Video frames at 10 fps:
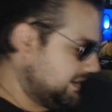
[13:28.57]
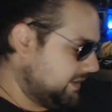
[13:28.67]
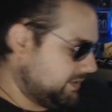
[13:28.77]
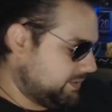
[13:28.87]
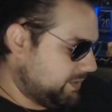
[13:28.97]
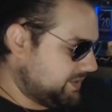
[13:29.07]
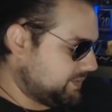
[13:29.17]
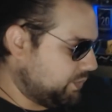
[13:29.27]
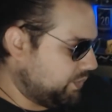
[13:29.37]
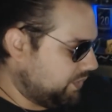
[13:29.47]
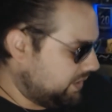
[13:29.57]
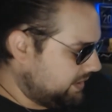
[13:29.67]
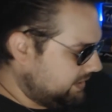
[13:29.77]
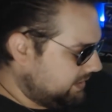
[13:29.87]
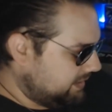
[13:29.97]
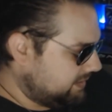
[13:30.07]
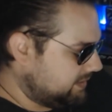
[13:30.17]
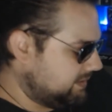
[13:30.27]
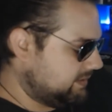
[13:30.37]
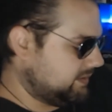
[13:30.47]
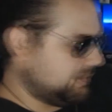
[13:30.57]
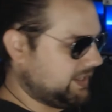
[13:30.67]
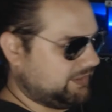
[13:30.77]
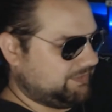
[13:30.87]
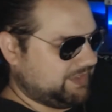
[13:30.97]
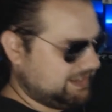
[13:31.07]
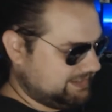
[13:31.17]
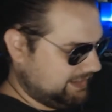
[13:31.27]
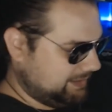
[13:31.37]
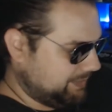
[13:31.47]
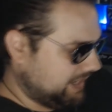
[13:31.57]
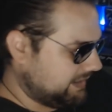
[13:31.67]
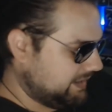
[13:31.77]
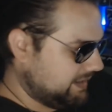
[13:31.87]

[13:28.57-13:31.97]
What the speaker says: There was one, well, I take it back.